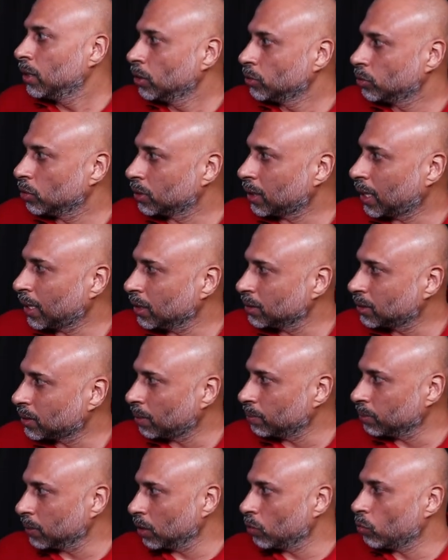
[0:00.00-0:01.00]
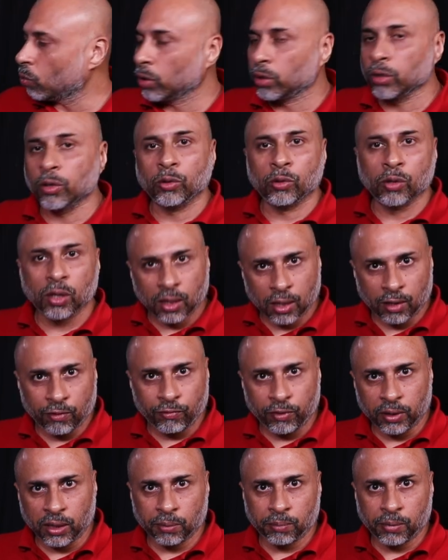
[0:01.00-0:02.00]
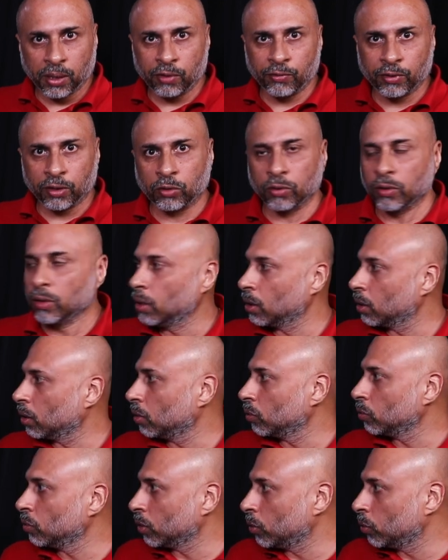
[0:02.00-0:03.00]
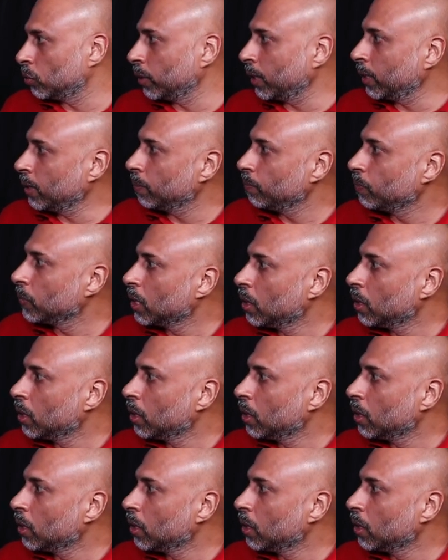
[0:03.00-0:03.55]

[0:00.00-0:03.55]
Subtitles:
So that is something what you are comfortable with you are doing.